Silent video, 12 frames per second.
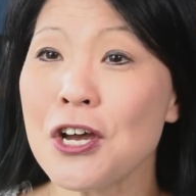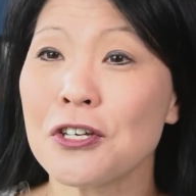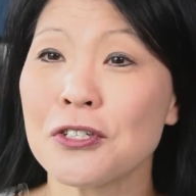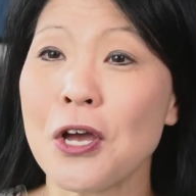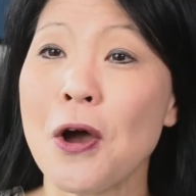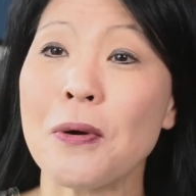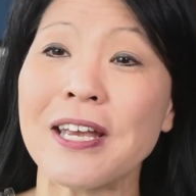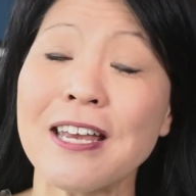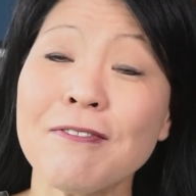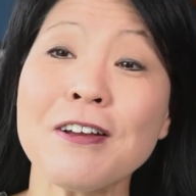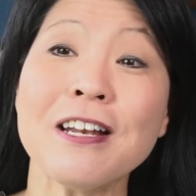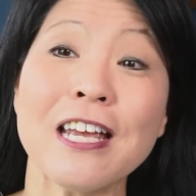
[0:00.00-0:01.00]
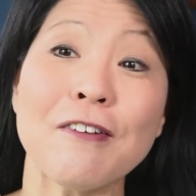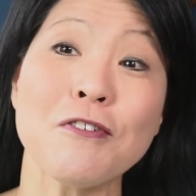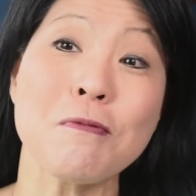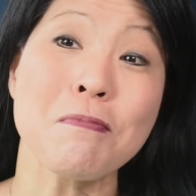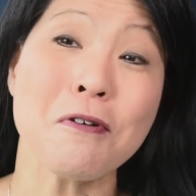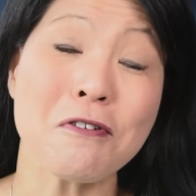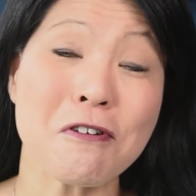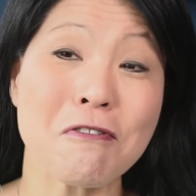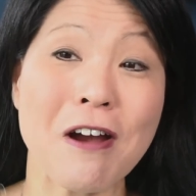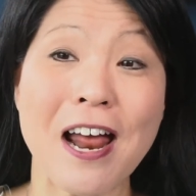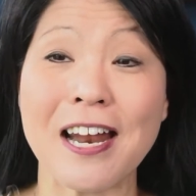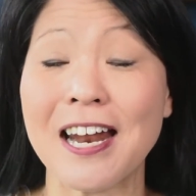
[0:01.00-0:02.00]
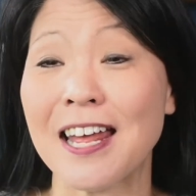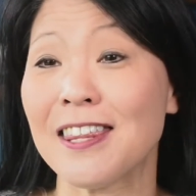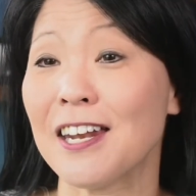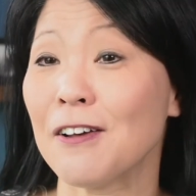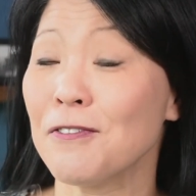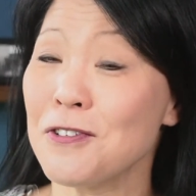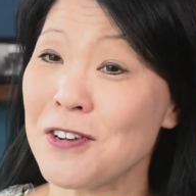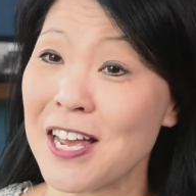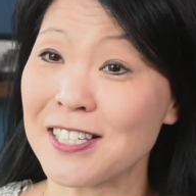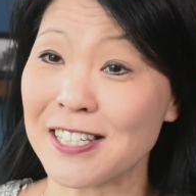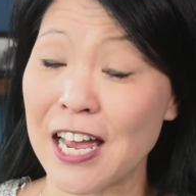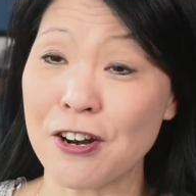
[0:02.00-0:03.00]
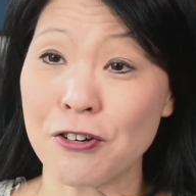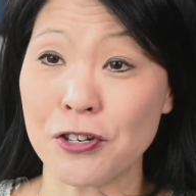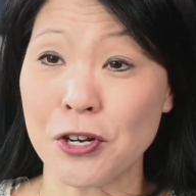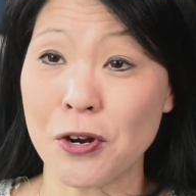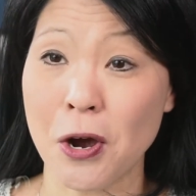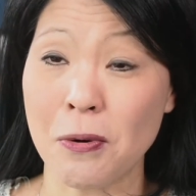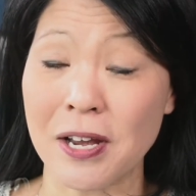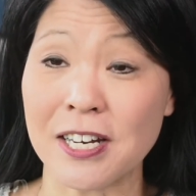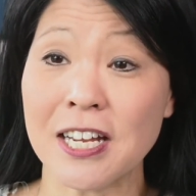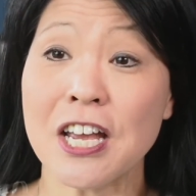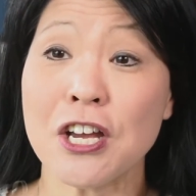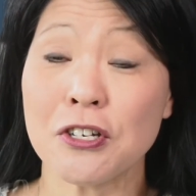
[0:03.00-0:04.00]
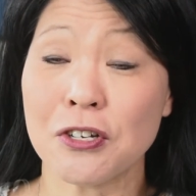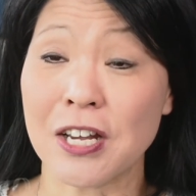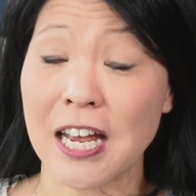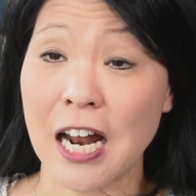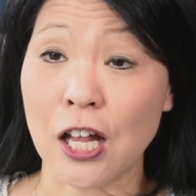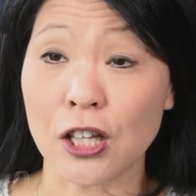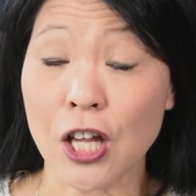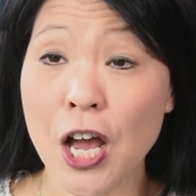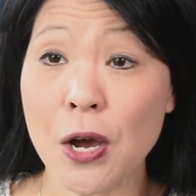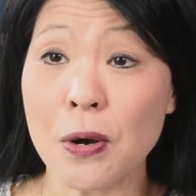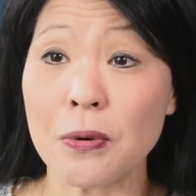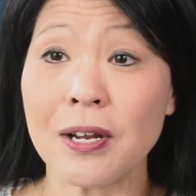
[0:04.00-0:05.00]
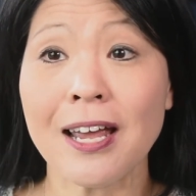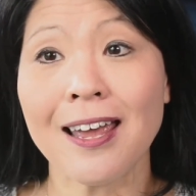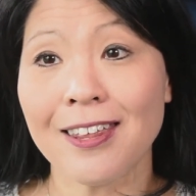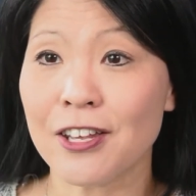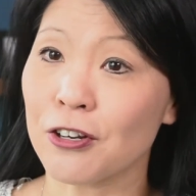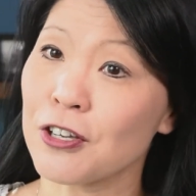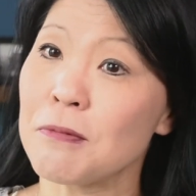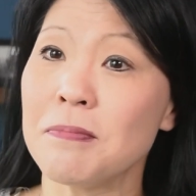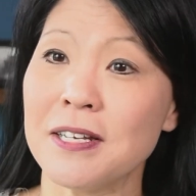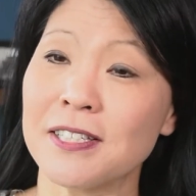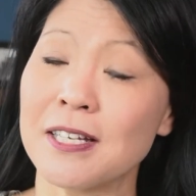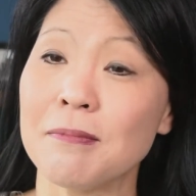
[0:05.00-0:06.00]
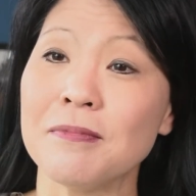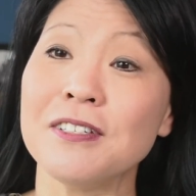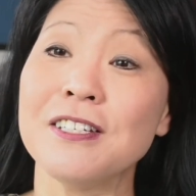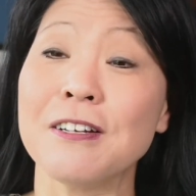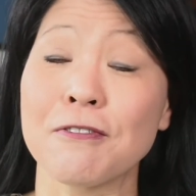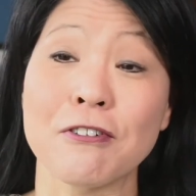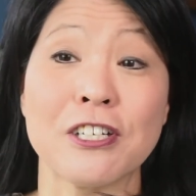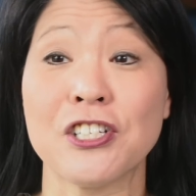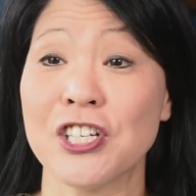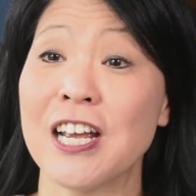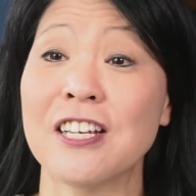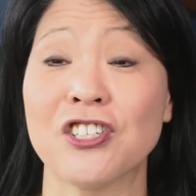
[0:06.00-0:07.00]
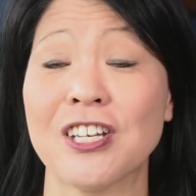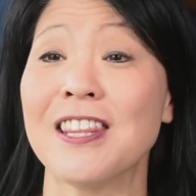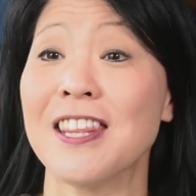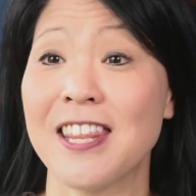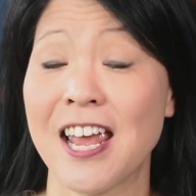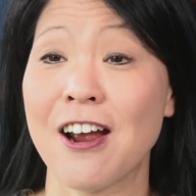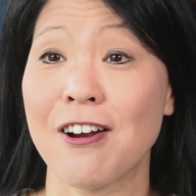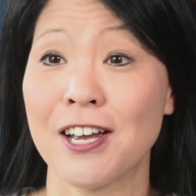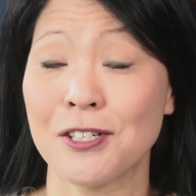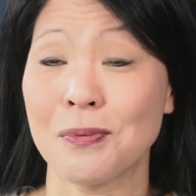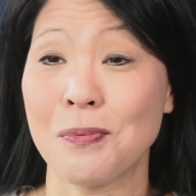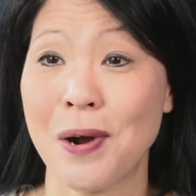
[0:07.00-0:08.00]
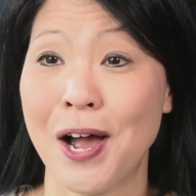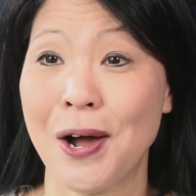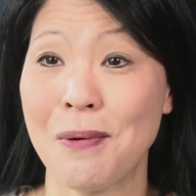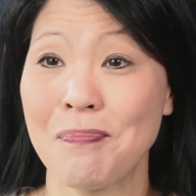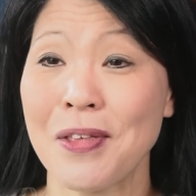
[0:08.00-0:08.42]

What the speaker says: So even if you pull your credit and then a few days later you go in to get a loan, there could be some differentiation there as well.